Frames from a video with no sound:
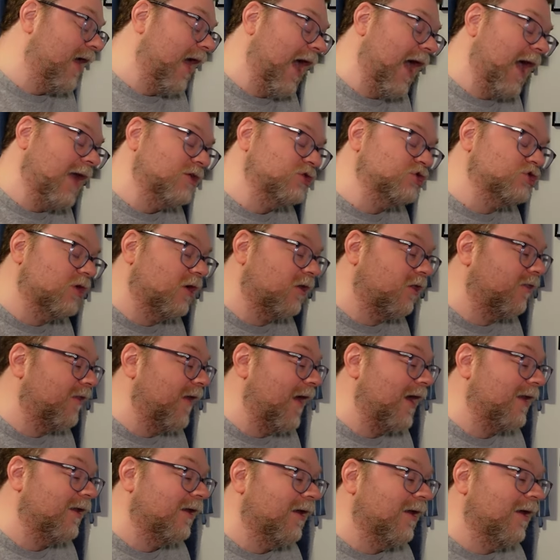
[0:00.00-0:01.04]
And just
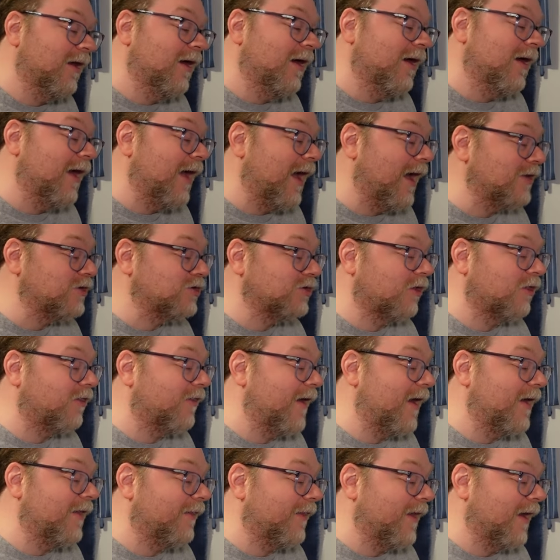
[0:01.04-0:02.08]
that
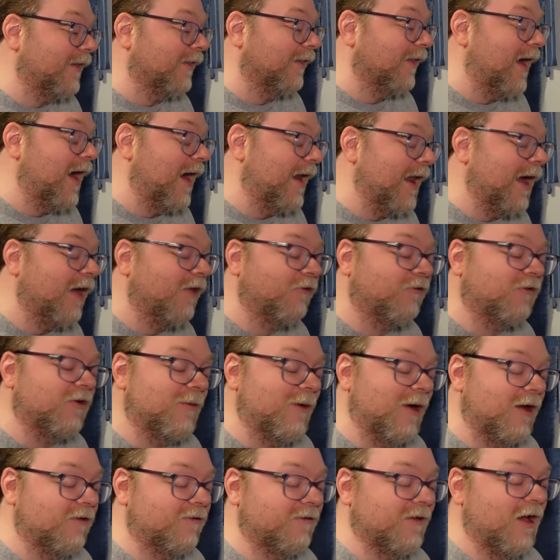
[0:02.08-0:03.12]
line, I'll see
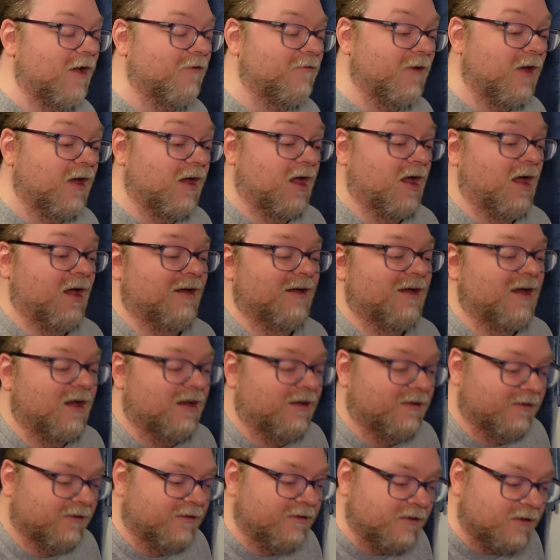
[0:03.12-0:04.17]
myself,
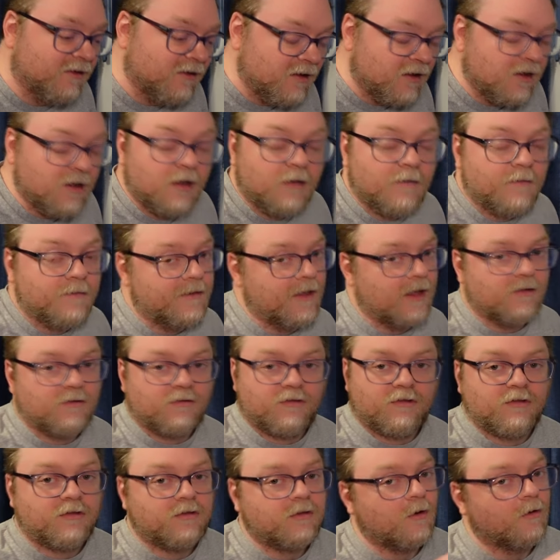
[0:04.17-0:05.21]
that's
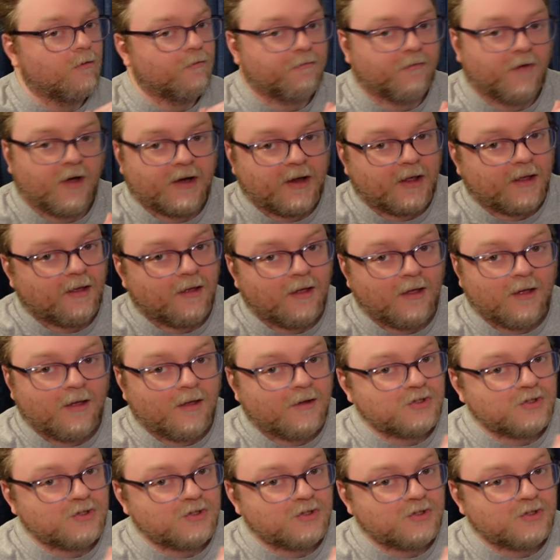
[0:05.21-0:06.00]
so funny.